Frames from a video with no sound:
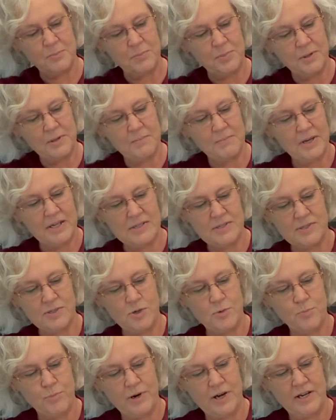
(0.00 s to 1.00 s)
to put my
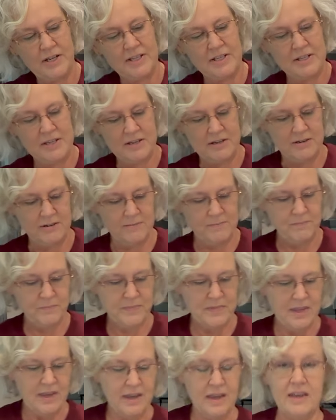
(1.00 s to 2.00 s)
soup right in here,
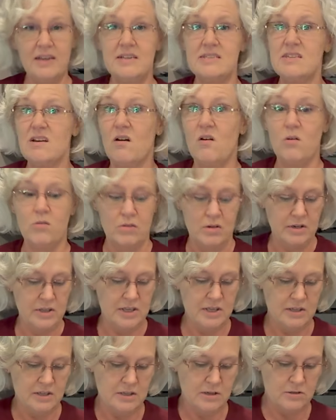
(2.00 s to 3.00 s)
and it's all going to
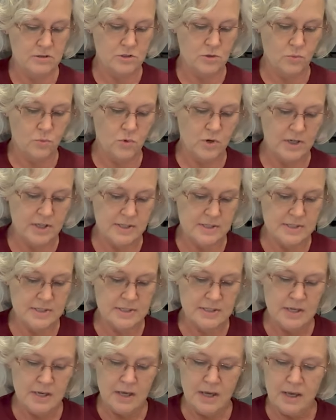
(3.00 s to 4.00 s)
get cooked at
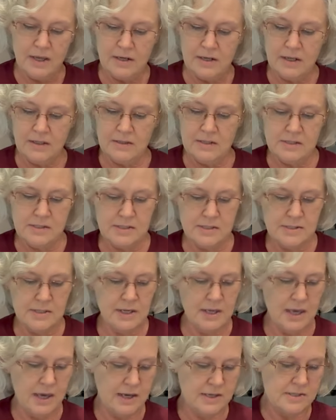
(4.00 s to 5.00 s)
once. Now, this is a
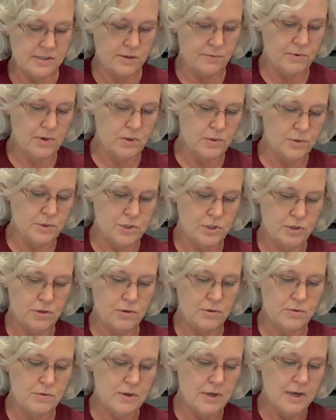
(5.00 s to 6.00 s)
casserole
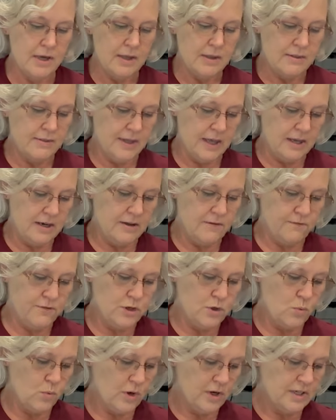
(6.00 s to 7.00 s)
too, that if
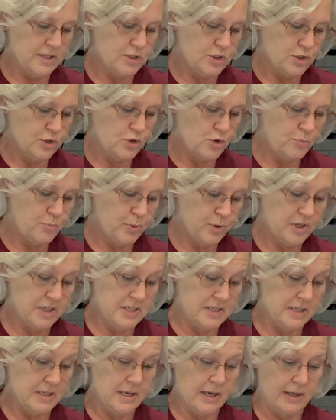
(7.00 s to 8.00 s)
you wanted to put it
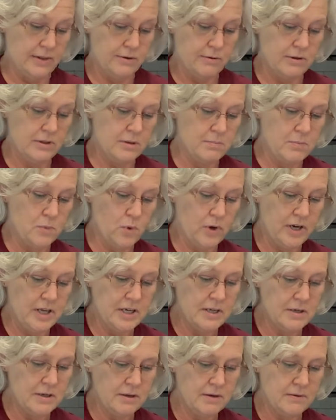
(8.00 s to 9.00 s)
together in the morning,